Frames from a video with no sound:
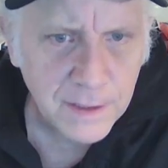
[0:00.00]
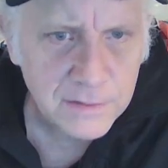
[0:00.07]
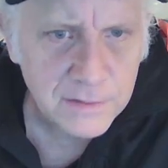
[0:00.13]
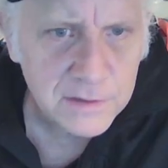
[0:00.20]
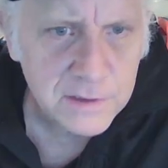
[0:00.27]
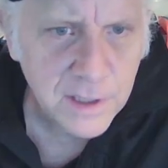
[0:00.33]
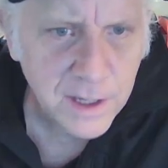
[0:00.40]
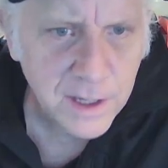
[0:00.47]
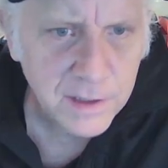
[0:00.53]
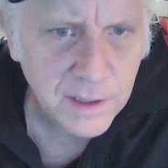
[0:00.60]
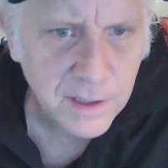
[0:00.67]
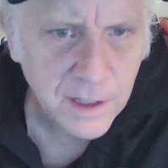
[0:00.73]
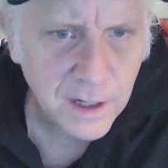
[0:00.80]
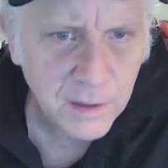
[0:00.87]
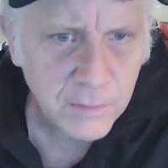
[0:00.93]
And then
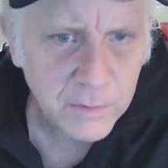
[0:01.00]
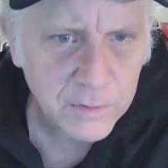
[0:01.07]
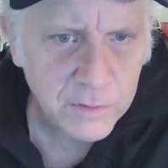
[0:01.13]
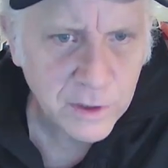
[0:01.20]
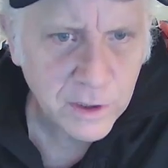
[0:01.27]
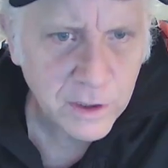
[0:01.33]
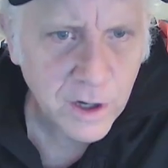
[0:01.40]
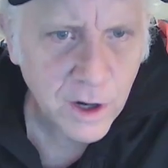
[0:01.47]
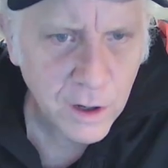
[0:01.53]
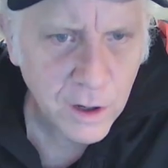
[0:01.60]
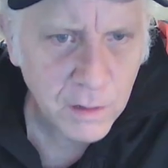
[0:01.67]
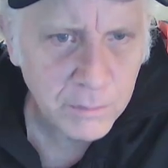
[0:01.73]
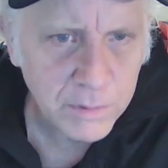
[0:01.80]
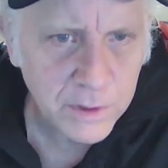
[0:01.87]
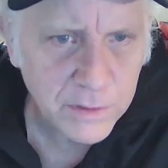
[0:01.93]
say that I was an
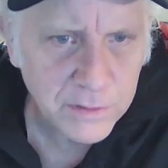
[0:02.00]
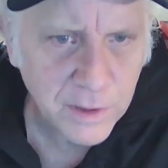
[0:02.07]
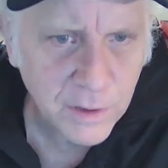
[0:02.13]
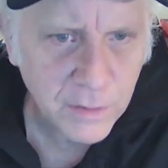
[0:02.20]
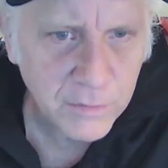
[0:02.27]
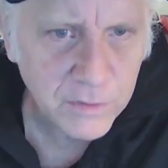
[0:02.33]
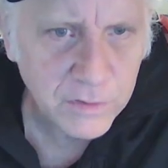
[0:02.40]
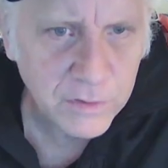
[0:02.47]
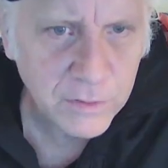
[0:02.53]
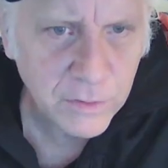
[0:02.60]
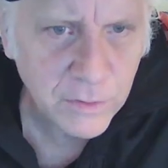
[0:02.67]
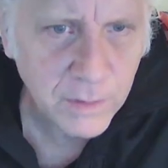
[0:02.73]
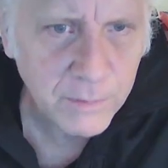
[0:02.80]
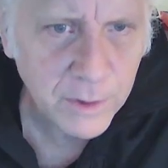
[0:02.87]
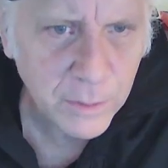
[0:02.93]
accomplice. I
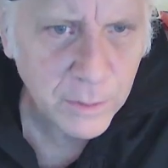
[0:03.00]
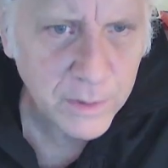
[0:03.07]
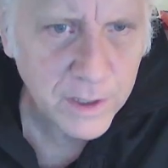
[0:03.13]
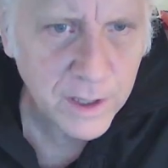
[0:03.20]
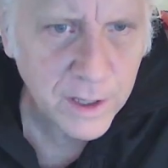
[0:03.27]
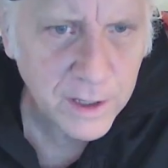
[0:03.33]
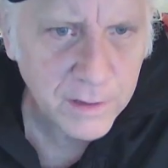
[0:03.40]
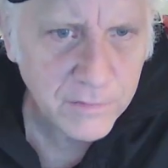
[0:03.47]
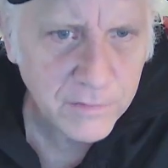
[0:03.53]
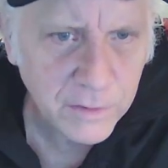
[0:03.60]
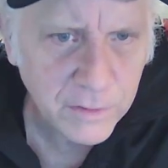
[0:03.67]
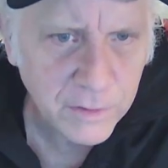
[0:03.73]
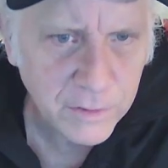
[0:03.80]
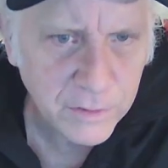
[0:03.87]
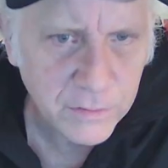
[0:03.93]
was criminal
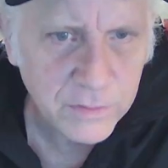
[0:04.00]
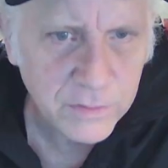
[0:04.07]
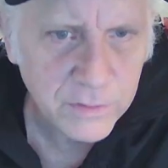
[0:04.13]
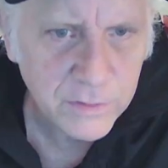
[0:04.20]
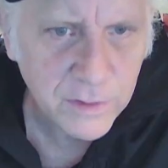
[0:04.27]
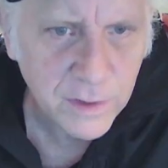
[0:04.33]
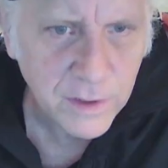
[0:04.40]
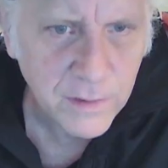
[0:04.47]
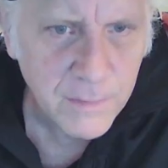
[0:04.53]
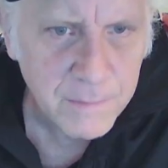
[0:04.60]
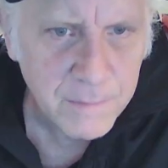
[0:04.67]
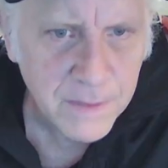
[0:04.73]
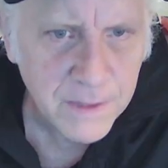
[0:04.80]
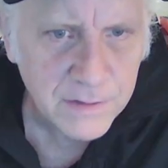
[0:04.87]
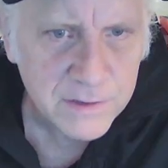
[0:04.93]
behavior. This was
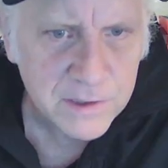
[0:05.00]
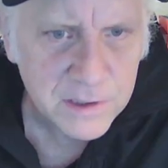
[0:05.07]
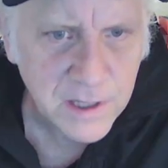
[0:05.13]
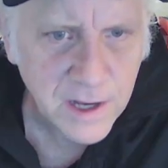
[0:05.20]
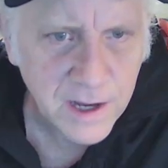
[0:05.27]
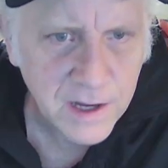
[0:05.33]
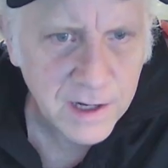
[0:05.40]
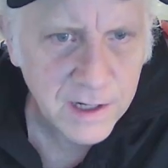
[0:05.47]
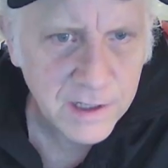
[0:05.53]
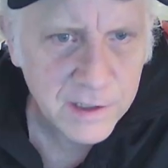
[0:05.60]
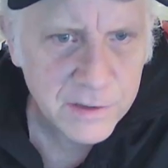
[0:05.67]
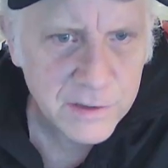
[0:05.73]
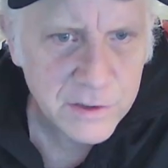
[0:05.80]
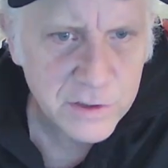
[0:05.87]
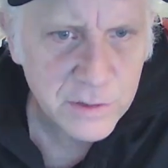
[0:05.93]

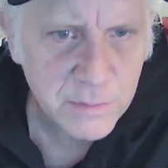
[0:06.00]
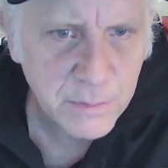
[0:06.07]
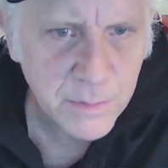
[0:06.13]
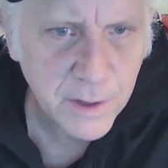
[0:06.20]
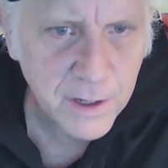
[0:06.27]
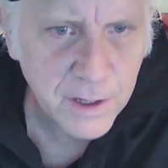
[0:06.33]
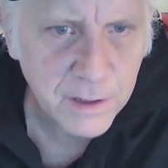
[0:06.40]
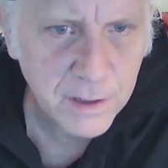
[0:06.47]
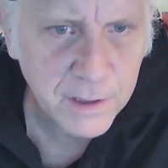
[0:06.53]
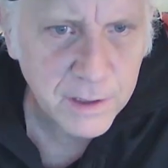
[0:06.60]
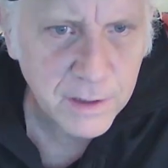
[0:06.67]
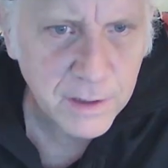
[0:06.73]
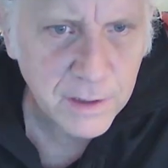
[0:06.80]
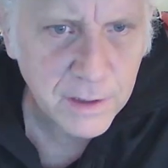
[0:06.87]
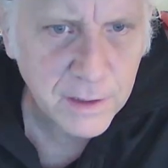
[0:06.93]
staged
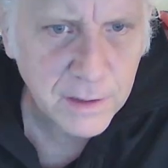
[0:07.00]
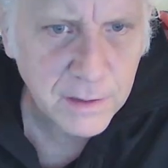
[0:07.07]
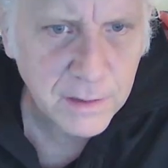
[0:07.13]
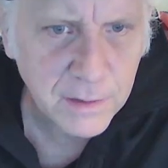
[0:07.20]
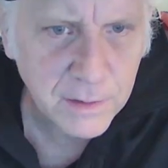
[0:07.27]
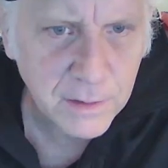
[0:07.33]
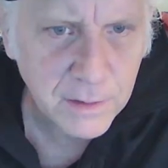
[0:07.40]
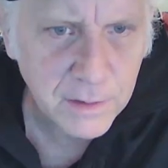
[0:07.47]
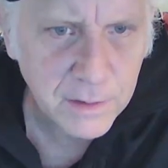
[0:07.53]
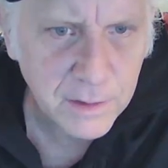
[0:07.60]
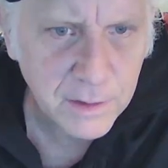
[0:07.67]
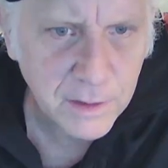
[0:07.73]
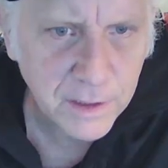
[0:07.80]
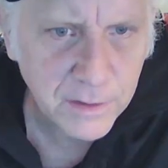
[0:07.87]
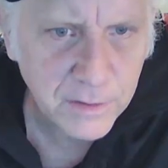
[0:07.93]
by
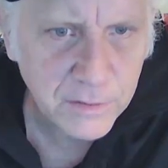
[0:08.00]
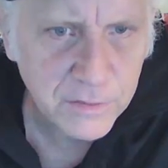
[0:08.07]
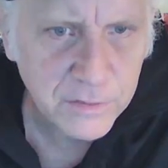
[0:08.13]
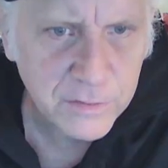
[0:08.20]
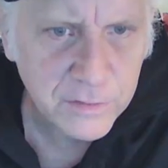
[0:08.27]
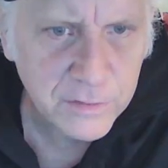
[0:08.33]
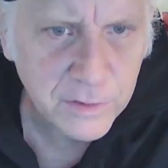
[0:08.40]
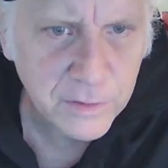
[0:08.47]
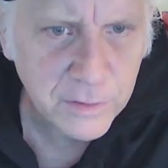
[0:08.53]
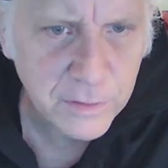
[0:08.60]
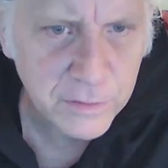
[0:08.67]
the inner